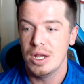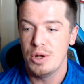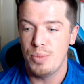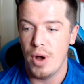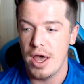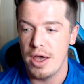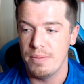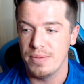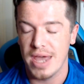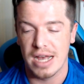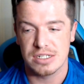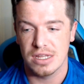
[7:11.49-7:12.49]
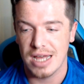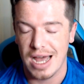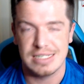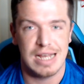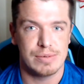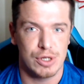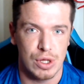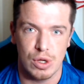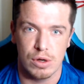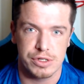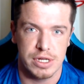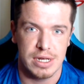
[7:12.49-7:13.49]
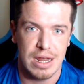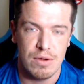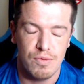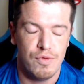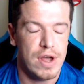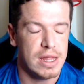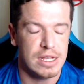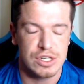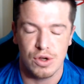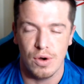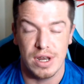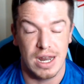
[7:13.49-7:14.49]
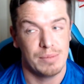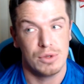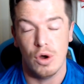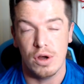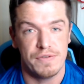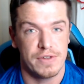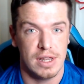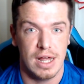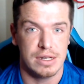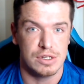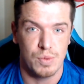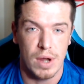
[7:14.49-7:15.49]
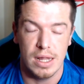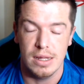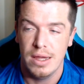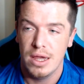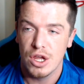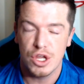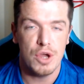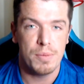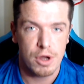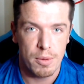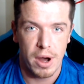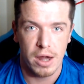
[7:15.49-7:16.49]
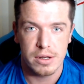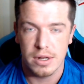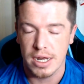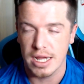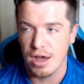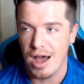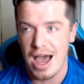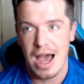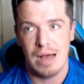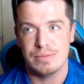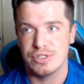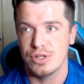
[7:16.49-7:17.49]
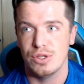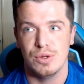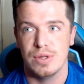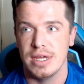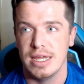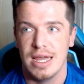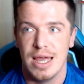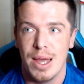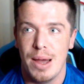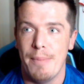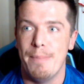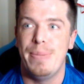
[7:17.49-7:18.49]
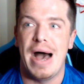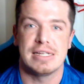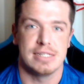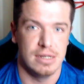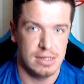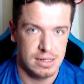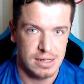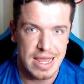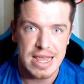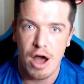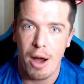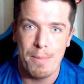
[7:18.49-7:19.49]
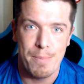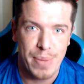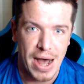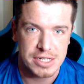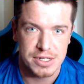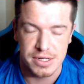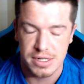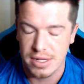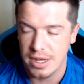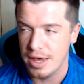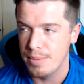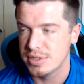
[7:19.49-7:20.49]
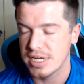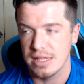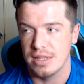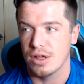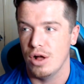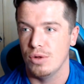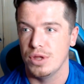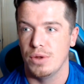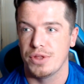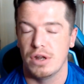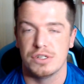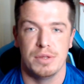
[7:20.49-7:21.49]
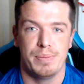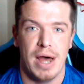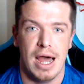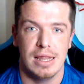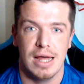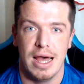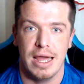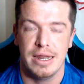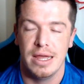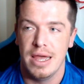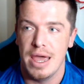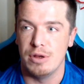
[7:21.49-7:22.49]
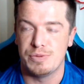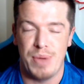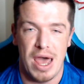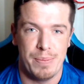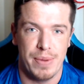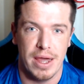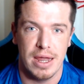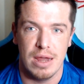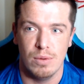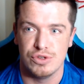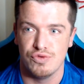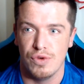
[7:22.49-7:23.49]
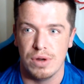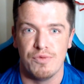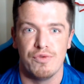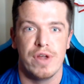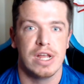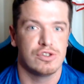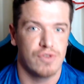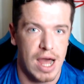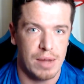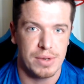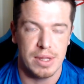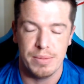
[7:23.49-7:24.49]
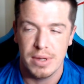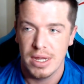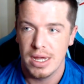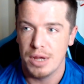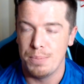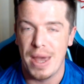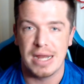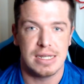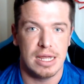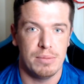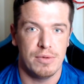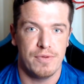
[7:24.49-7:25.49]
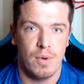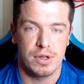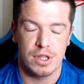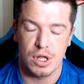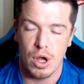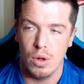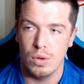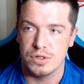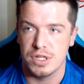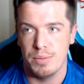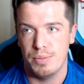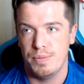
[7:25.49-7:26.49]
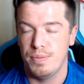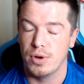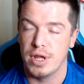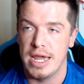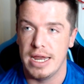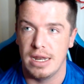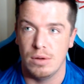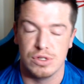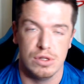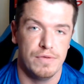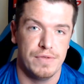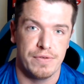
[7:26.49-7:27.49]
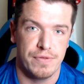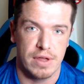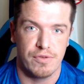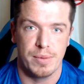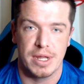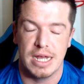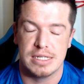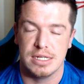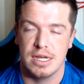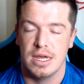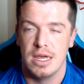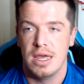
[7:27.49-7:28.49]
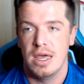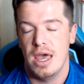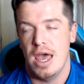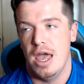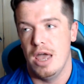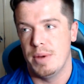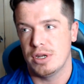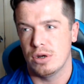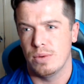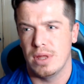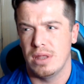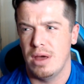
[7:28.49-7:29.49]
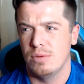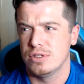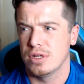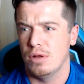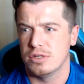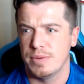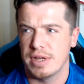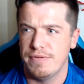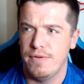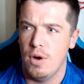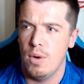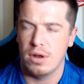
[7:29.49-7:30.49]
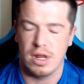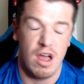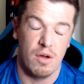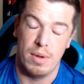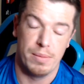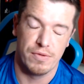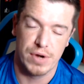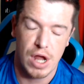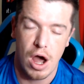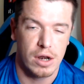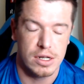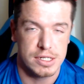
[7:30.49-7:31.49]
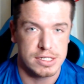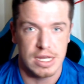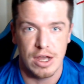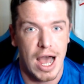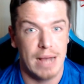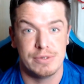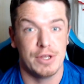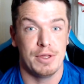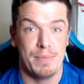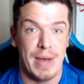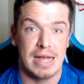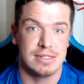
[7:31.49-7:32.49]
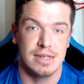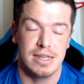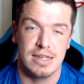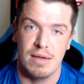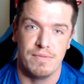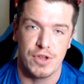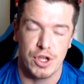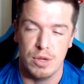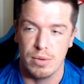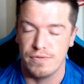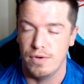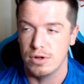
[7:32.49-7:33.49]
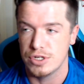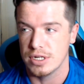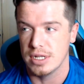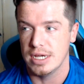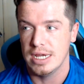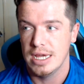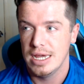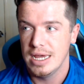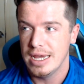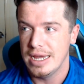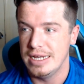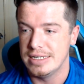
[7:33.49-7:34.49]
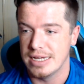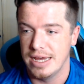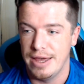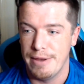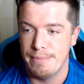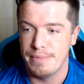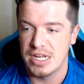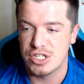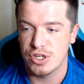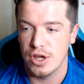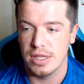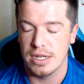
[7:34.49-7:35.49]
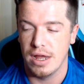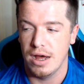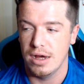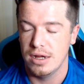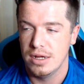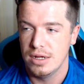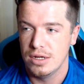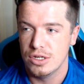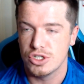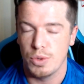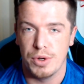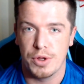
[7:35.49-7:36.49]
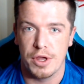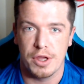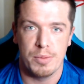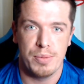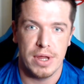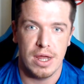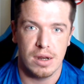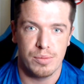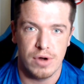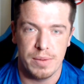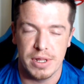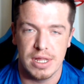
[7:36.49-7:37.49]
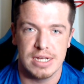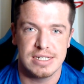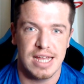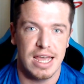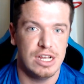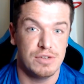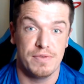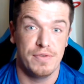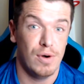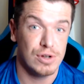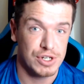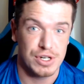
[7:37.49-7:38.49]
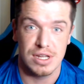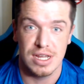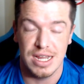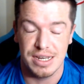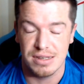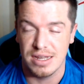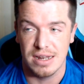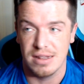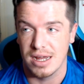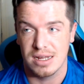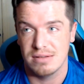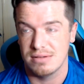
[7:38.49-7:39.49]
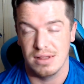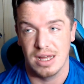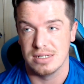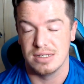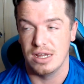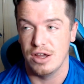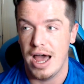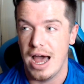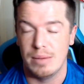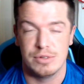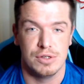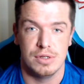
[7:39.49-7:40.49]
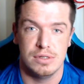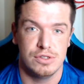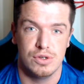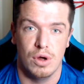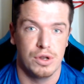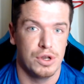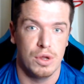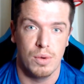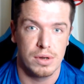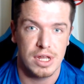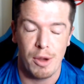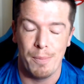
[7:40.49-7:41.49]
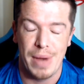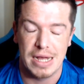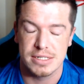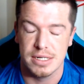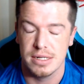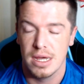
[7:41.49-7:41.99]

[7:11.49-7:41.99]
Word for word: But um, yes, that is absolutely gutting. It really is gutting, and I'm gutted for the lad as well. Hume come on, and he got absolutely battered. He got battered, um, particularly the goal. You know, they got to the byline. It was Pepe. He was running rings round him, megged him for one of the goals, and then put it in. And it was a lovely flick from Nketiah. Um, I don't know whether that was the goal to make it 4-1. I can't remember. Regardless, he got absolutely battered. Did Denver Hume, unfortunately. He's, um, he's certainly not someone who can compete on a Premier League stage. Unfortunately, he did, like, like I say, he got absolutely torn a new one. He got battered.